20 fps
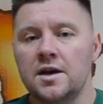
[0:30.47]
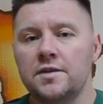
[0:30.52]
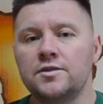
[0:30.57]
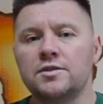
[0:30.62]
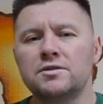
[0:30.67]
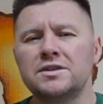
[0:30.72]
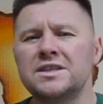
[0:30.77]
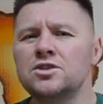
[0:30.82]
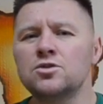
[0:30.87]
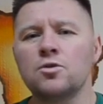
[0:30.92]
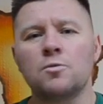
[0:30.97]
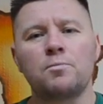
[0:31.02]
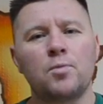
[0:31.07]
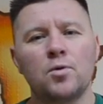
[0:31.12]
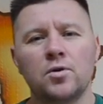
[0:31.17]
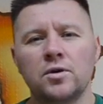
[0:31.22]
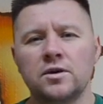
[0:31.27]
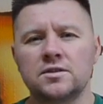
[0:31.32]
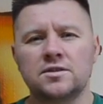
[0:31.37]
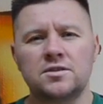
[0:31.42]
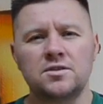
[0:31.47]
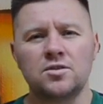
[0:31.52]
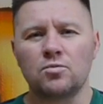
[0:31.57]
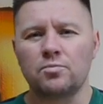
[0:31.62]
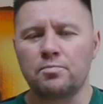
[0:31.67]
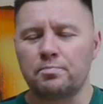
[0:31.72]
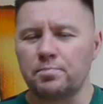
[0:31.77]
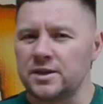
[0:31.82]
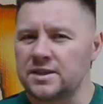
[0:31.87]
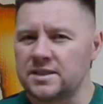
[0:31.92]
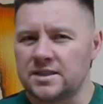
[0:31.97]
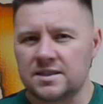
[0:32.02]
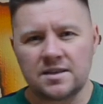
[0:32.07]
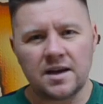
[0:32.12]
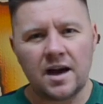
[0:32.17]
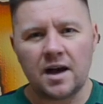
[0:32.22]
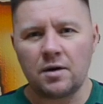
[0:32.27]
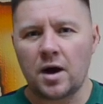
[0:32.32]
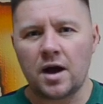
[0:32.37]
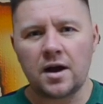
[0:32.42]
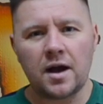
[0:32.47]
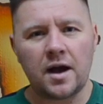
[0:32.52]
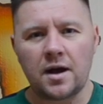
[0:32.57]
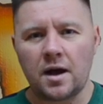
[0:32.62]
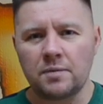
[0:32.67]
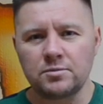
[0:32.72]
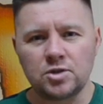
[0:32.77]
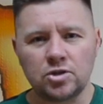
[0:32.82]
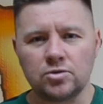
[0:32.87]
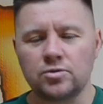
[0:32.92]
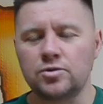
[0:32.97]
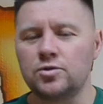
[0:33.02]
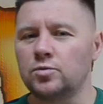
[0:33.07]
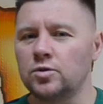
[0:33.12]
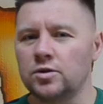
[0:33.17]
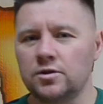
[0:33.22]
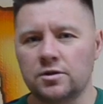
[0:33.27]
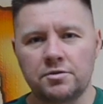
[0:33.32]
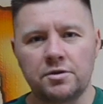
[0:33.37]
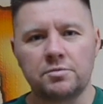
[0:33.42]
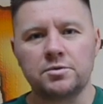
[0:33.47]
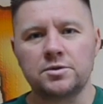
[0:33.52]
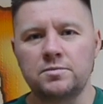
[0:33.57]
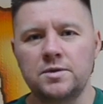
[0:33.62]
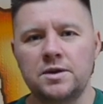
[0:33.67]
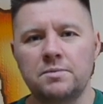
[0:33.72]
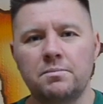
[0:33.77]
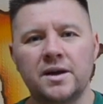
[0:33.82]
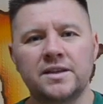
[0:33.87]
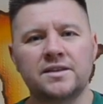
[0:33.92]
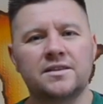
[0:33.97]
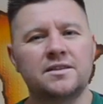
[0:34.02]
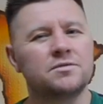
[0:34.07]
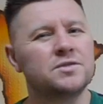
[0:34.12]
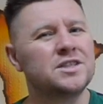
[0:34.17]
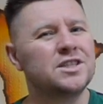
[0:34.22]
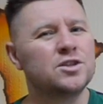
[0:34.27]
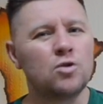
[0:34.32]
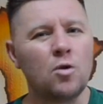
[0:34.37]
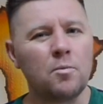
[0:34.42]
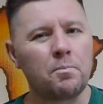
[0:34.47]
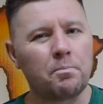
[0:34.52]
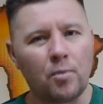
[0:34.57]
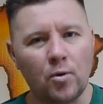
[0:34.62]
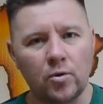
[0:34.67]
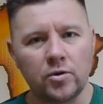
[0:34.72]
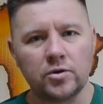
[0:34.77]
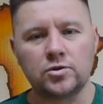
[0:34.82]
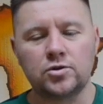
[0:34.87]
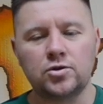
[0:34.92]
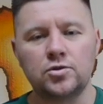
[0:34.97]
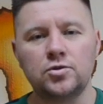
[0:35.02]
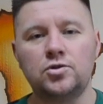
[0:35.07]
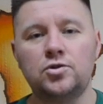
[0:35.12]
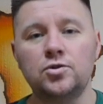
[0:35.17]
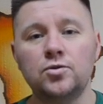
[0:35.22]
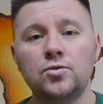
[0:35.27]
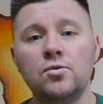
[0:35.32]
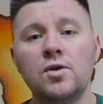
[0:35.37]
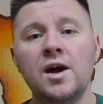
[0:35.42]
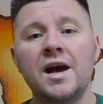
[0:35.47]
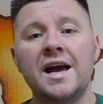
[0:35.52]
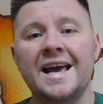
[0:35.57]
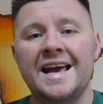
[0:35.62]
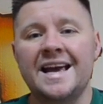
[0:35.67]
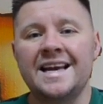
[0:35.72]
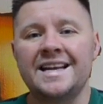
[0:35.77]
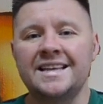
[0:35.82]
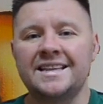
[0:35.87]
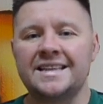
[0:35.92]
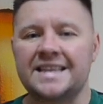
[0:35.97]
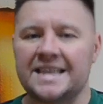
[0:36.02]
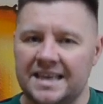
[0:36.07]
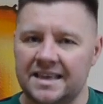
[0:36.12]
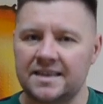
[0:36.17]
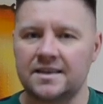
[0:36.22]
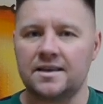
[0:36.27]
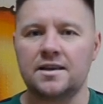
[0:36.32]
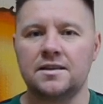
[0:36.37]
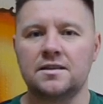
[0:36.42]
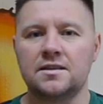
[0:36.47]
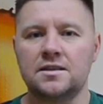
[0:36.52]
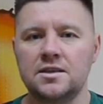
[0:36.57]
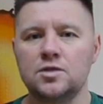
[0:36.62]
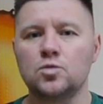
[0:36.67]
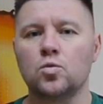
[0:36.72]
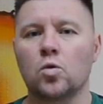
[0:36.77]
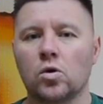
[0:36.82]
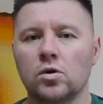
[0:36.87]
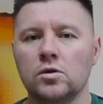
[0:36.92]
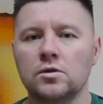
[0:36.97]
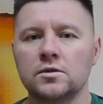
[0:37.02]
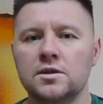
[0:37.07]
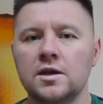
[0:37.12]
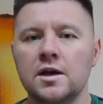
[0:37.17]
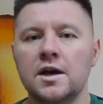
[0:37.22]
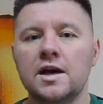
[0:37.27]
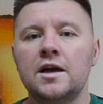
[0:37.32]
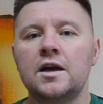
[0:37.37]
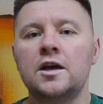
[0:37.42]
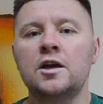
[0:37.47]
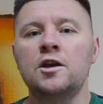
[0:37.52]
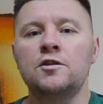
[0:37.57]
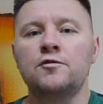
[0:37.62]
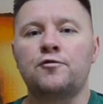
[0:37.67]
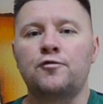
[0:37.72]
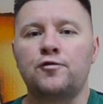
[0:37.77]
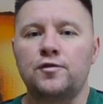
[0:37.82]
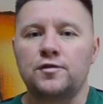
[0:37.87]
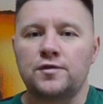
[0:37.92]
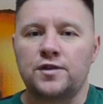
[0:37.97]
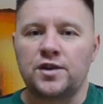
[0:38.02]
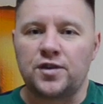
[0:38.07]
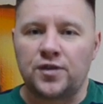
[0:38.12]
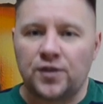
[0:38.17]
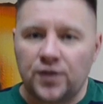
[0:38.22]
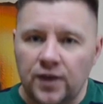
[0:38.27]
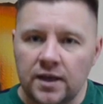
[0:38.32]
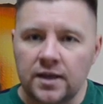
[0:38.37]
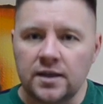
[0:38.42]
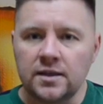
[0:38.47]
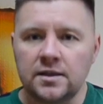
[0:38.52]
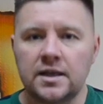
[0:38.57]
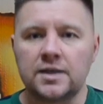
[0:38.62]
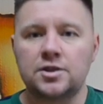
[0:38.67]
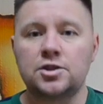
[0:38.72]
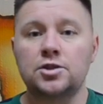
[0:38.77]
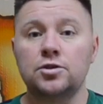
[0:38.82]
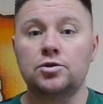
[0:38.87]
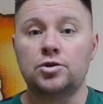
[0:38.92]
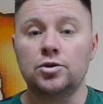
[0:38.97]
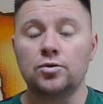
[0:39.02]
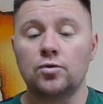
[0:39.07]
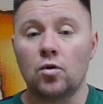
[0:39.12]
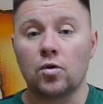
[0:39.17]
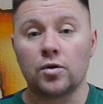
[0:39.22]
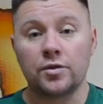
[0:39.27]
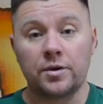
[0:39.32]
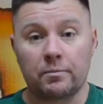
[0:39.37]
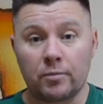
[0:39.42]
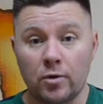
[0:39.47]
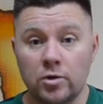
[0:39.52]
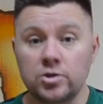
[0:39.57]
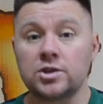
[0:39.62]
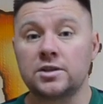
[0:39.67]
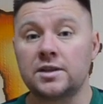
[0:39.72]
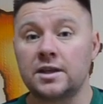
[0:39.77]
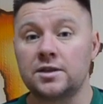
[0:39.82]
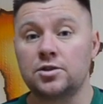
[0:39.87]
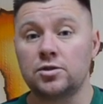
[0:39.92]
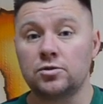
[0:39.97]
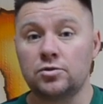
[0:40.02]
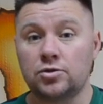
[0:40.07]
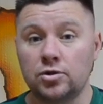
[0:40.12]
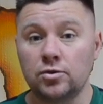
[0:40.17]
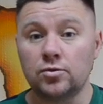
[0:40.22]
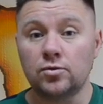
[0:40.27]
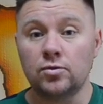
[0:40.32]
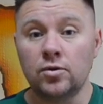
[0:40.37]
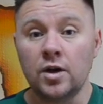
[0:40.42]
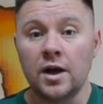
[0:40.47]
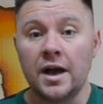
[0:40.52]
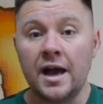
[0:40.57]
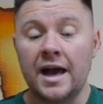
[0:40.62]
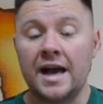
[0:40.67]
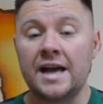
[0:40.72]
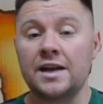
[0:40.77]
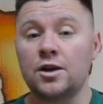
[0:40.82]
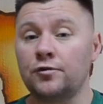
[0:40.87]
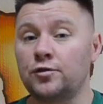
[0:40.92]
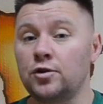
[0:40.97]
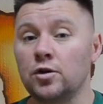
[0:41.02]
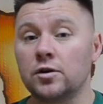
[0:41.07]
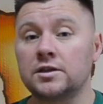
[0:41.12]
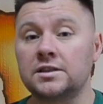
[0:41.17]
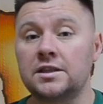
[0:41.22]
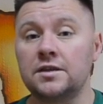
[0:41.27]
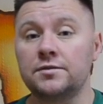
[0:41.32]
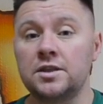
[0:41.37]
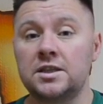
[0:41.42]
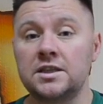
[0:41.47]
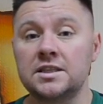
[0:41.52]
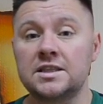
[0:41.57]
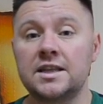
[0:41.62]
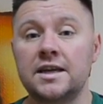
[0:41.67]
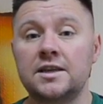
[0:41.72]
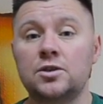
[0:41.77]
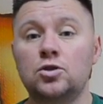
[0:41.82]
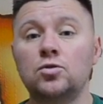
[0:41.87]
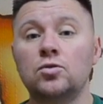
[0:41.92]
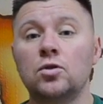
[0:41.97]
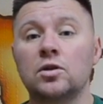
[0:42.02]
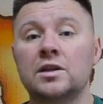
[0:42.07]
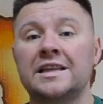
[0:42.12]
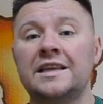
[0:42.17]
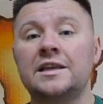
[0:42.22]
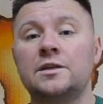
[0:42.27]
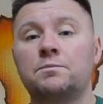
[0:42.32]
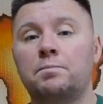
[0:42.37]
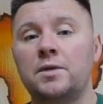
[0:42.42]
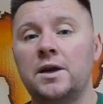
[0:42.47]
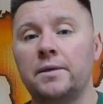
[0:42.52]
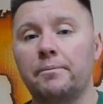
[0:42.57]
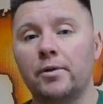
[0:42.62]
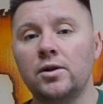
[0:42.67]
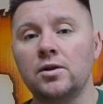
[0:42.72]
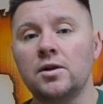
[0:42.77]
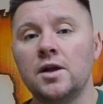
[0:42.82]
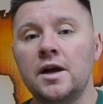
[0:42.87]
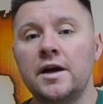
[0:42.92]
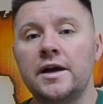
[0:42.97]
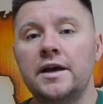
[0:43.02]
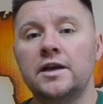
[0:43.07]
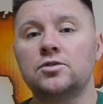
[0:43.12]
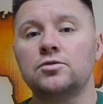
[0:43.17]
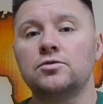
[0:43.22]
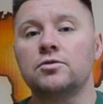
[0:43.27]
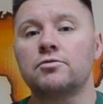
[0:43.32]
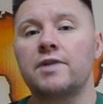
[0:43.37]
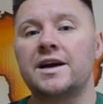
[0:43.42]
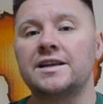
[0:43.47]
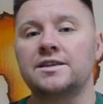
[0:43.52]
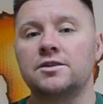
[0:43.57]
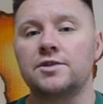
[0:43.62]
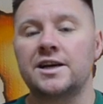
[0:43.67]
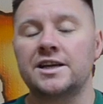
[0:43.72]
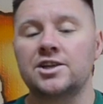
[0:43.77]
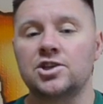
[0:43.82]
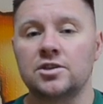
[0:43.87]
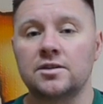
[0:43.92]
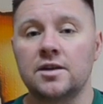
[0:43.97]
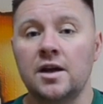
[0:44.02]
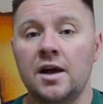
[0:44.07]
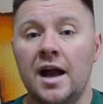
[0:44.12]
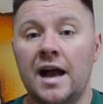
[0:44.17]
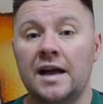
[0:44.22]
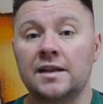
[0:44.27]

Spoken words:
There is no point, you know, please, I'm sure you will agree with me, but there is no point to do anything in this world if the thing that you do or the project that you do, any of your activities, they do not lead people into the right direction.